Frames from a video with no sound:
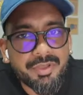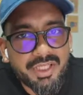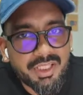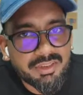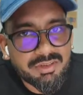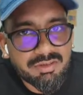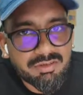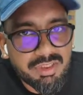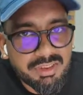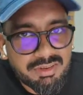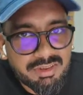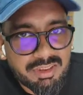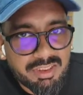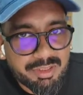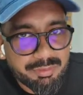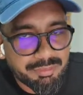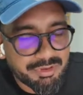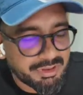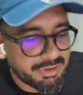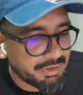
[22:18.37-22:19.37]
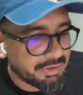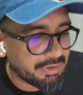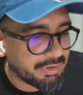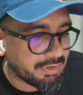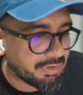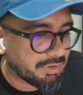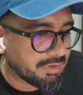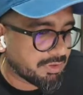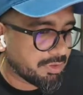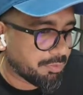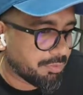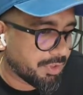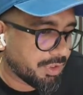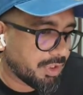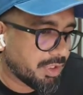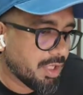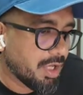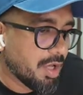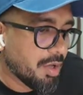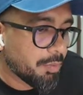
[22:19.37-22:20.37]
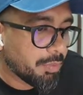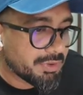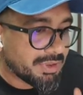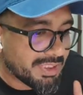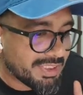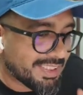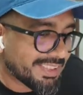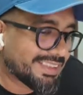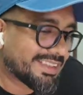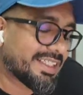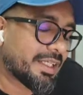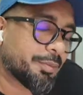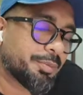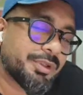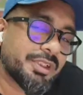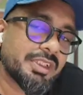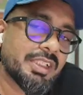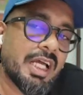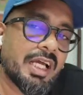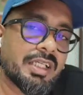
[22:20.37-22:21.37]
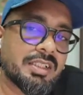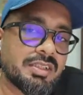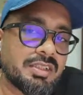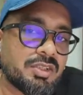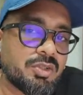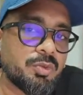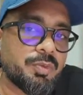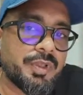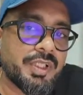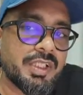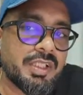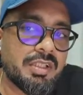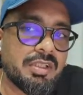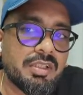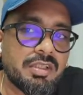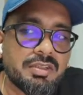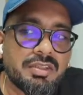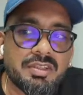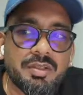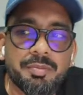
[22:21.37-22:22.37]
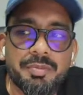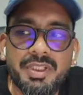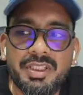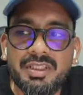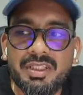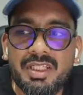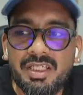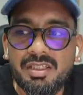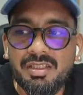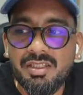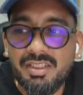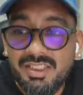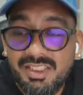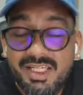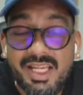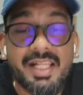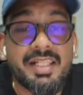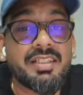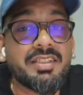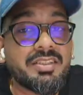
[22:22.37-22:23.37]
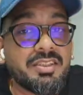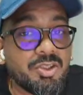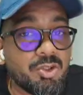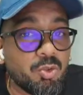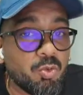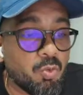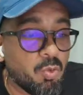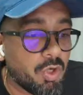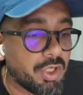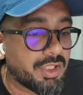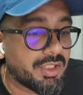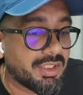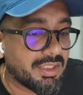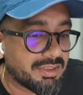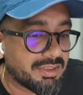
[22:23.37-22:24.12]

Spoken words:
as the name suggests, is a summary. But the description has to be something that tells you what this